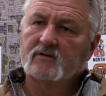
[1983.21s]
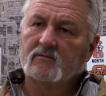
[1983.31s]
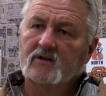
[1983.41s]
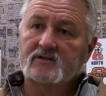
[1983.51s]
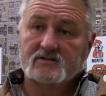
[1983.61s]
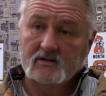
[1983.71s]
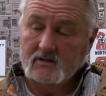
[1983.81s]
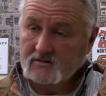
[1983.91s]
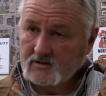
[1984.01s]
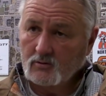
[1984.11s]
in the
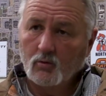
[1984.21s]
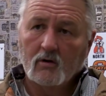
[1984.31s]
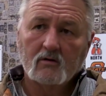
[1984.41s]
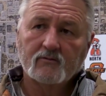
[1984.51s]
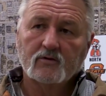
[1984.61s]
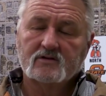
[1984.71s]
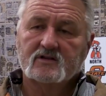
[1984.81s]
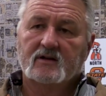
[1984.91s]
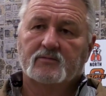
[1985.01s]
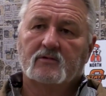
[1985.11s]
city of Stillwater, for
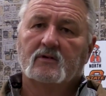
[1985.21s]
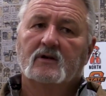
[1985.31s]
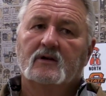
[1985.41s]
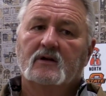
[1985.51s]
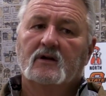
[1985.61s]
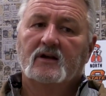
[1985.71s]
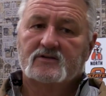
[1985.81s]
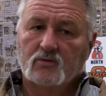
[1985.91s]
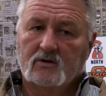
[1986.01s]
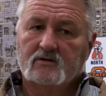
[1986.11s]
example,
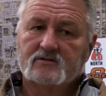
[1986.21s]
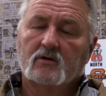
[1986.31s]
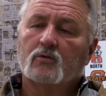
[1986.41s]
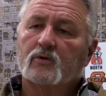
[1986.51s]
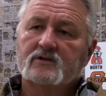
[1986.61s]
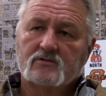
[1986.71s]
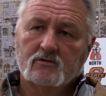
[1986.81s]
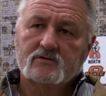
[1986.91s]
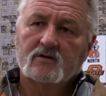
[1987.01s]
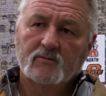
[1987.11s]
as well as our
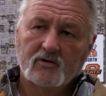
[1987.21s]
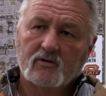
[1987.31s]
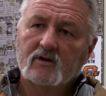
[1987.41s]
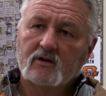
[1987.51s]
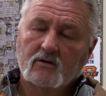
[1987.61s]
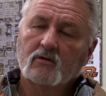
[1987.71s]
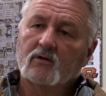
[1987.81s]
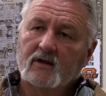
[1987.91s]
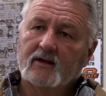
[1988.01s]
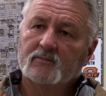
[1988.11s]
research community here on
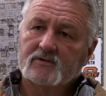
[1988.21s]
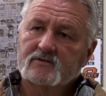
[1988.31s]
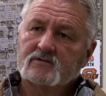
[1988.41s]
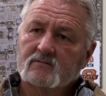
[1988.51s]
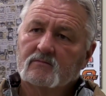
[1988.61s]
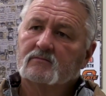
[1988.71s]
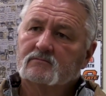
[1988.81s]
campus.